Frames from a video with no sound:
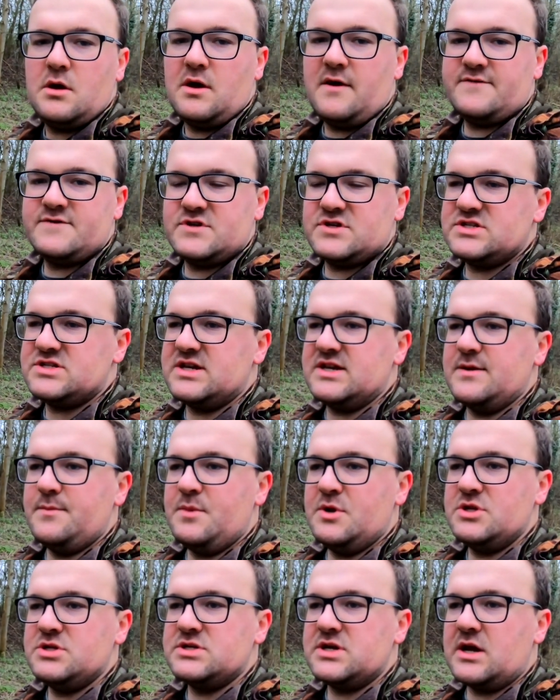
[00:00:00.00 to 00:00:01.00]
I've just seen a
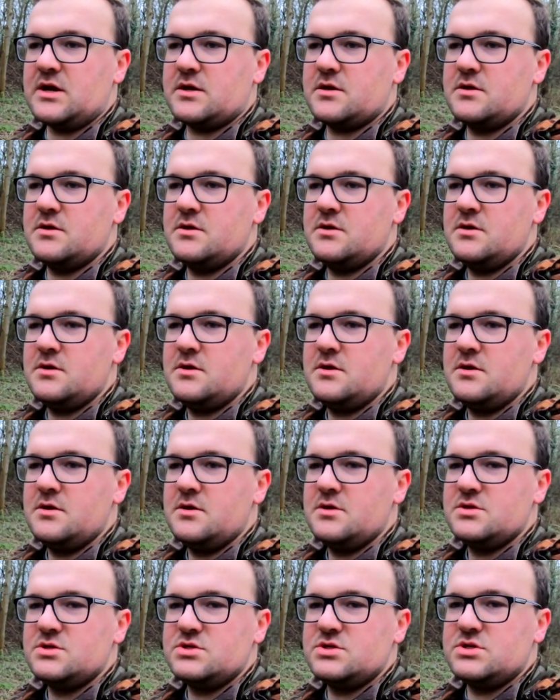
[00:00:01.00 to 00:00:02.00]
muntjac,
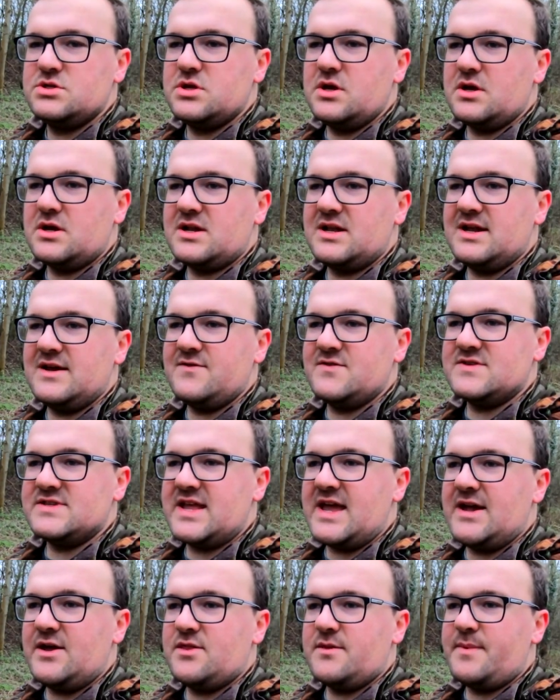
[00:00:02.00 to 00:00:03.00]
clear as
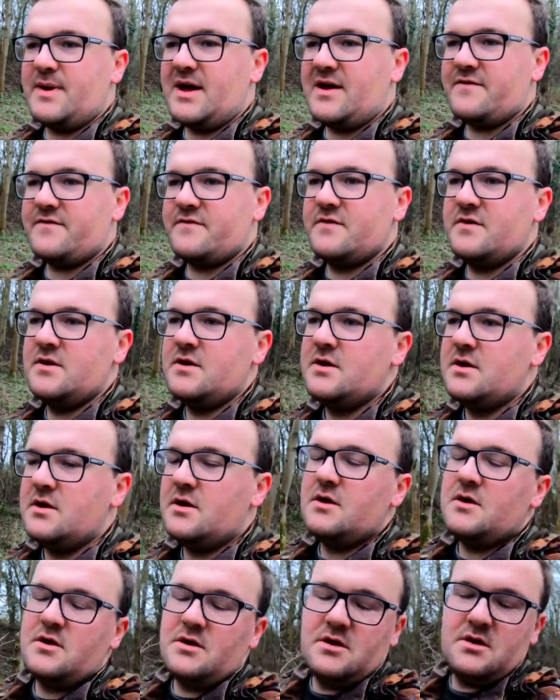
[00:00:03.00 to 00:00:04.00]
day on the path.
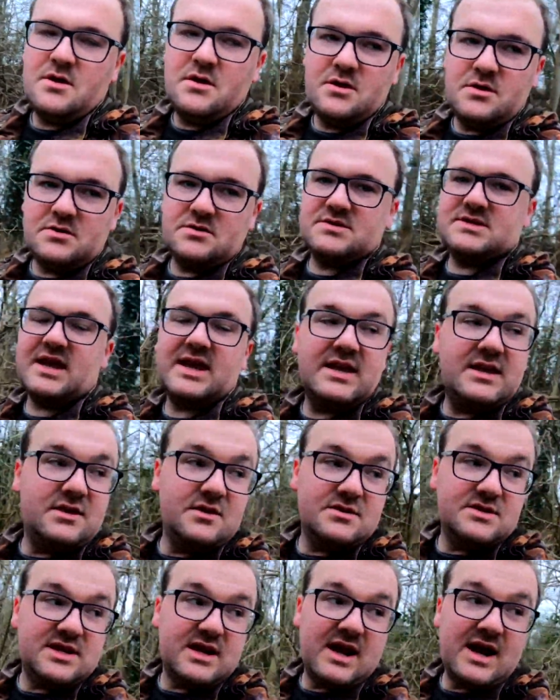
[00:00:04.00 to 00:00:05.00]
You're
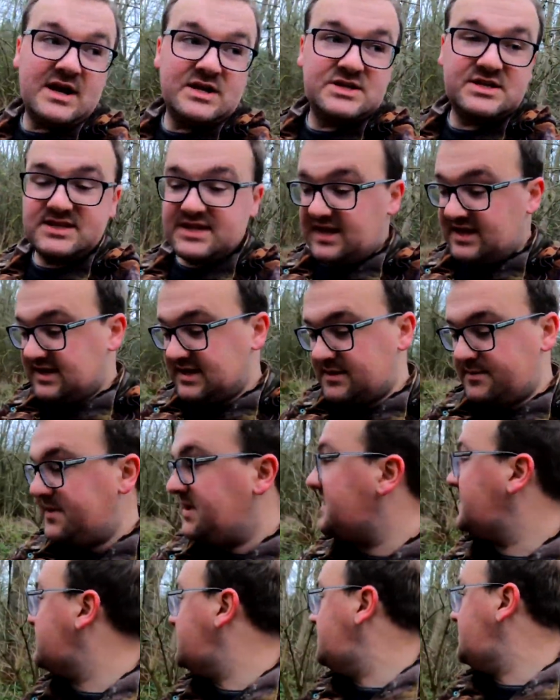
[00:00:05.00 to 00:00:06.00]
actually taking the
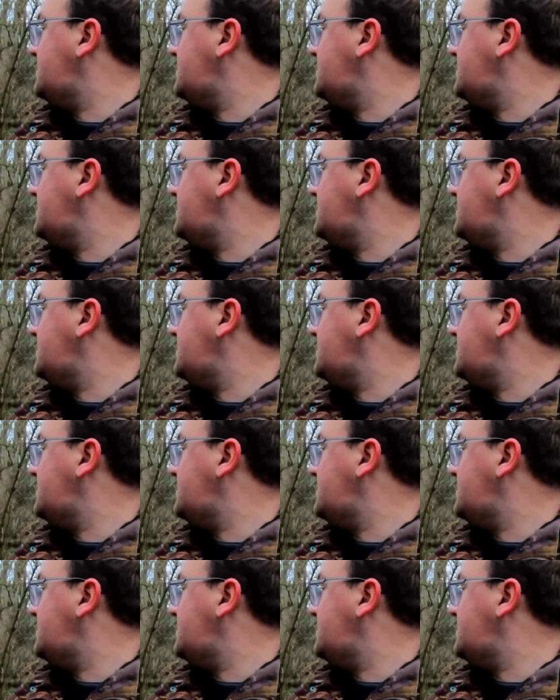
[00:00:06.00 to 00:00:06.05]
mick.